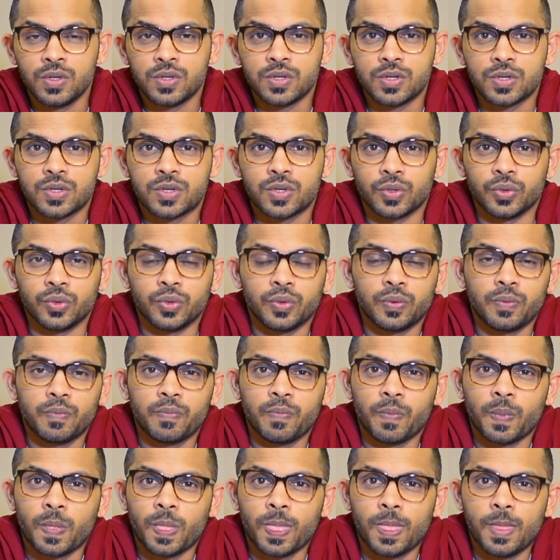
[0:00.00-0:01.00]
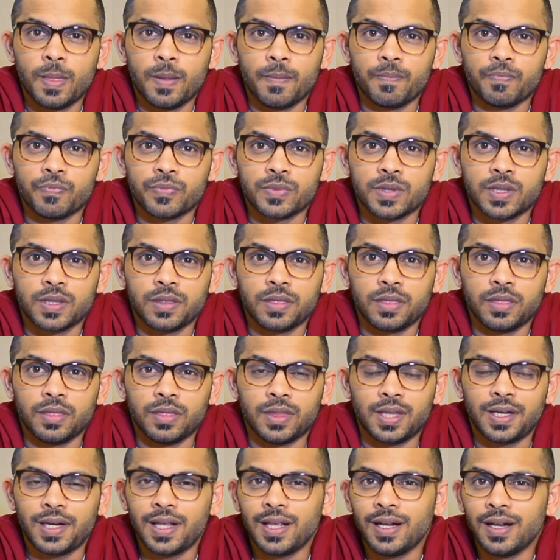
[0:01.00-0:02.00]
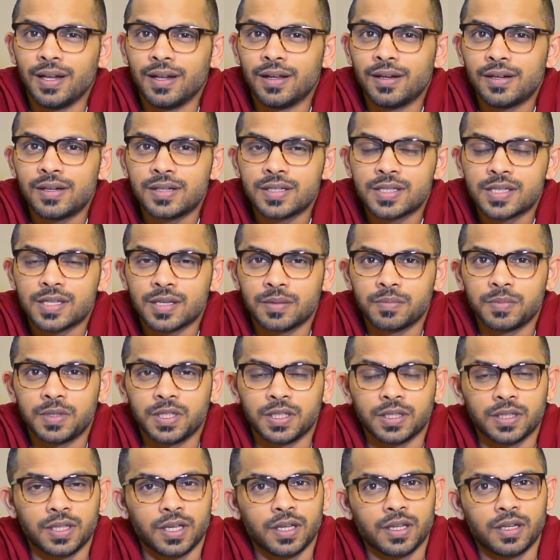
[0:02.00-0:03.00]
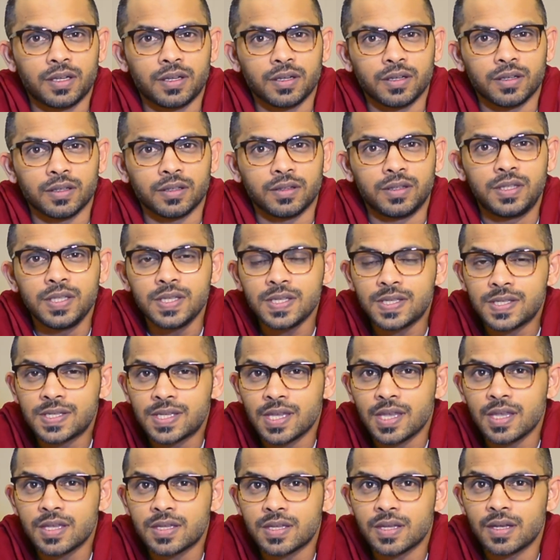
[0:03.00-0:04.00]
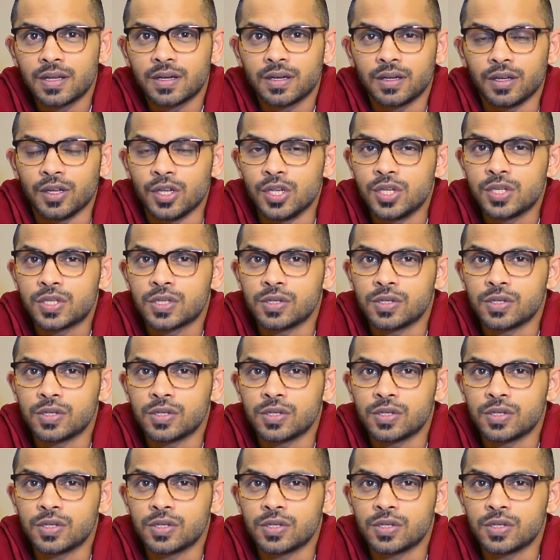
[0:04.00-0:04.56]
So then I learned something that this season is